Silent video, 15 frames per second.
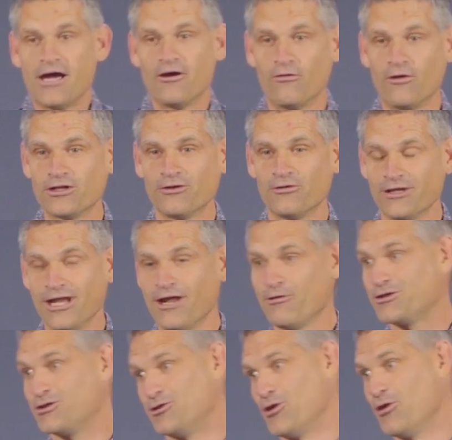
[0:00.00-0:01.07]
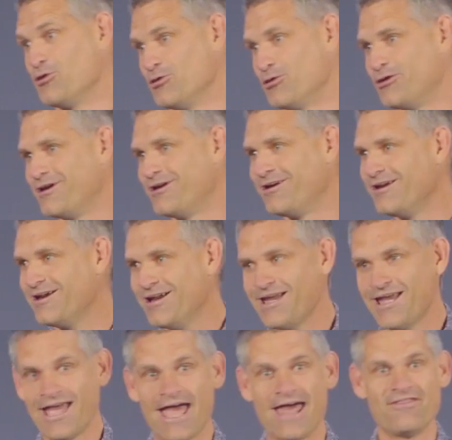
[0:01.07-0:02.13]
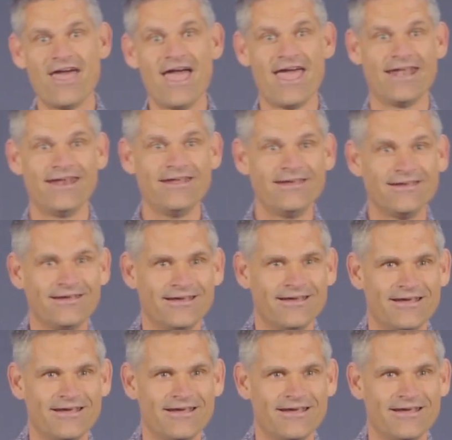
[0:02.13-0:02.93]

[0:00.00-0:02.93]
what do you do? And then,